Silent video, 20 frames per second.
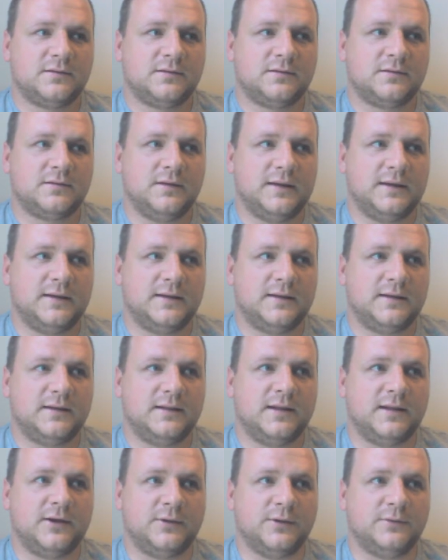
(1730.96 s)

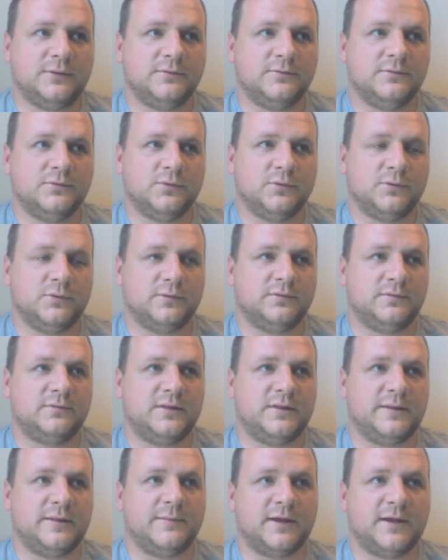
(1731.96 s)
loan, or
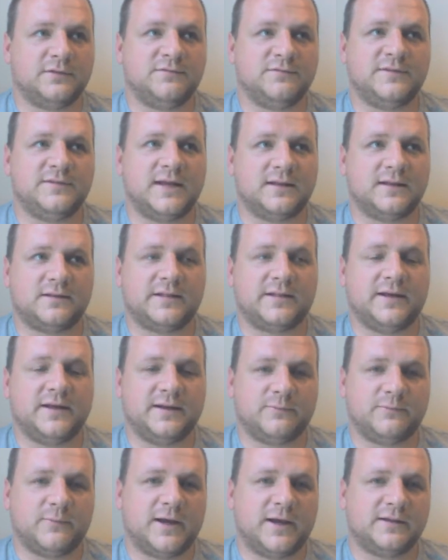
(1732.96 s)
the amount of debt that
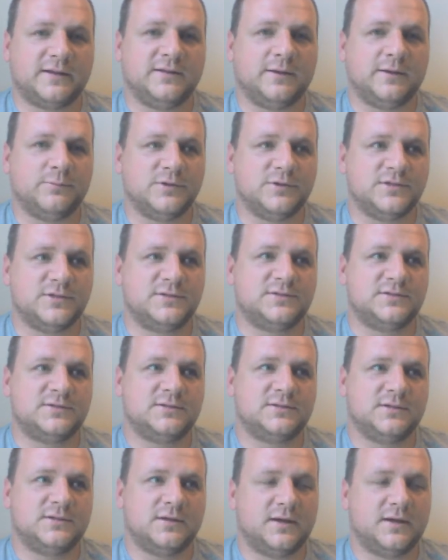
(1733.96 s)
I'd racked up,
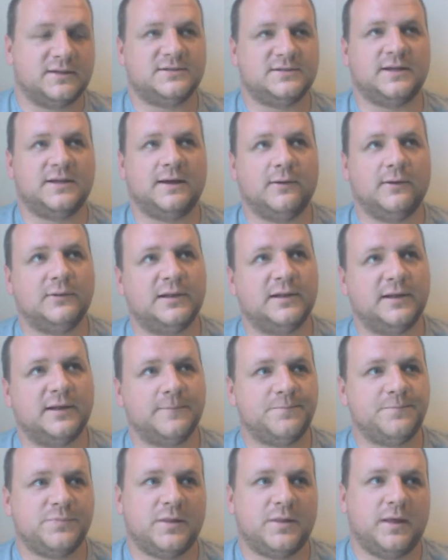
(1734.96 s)
was, I say only,
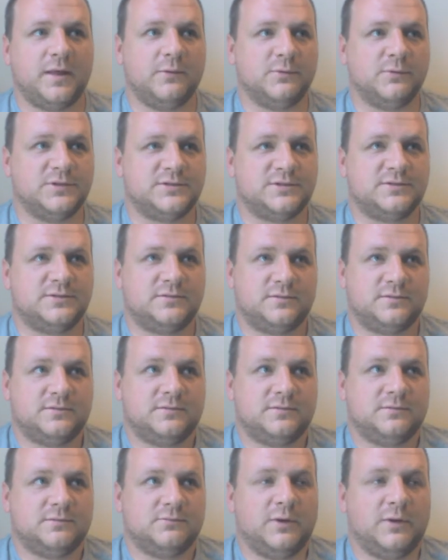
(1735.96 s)
it was
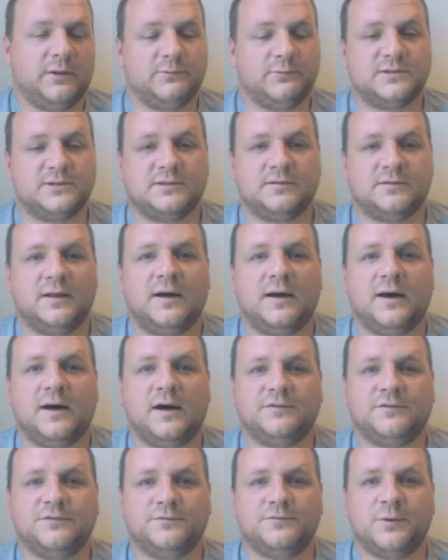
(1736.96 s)

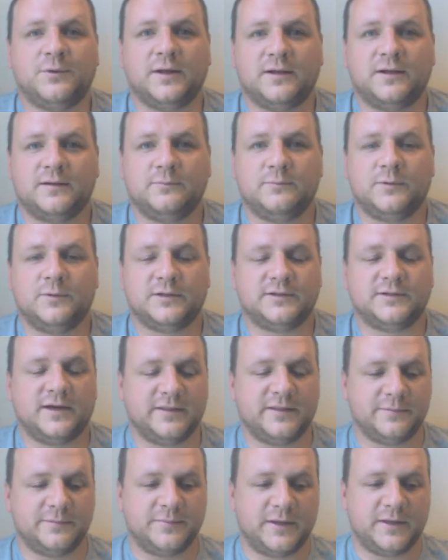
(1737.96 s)
half of what
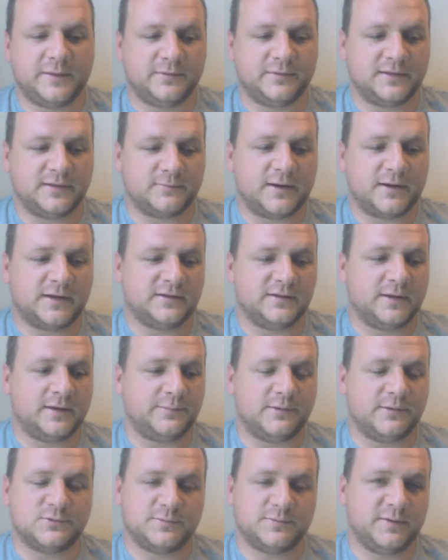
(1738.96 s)
other people had racked up.
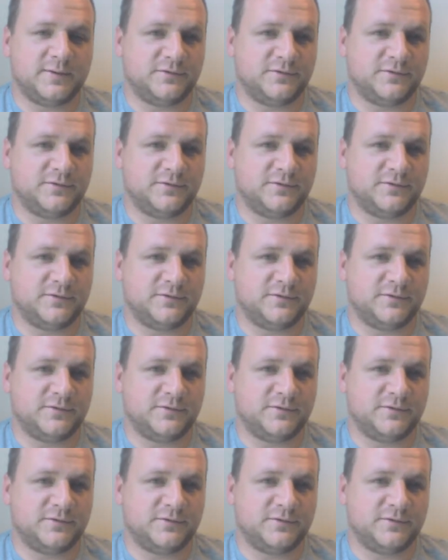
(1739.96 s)
It was about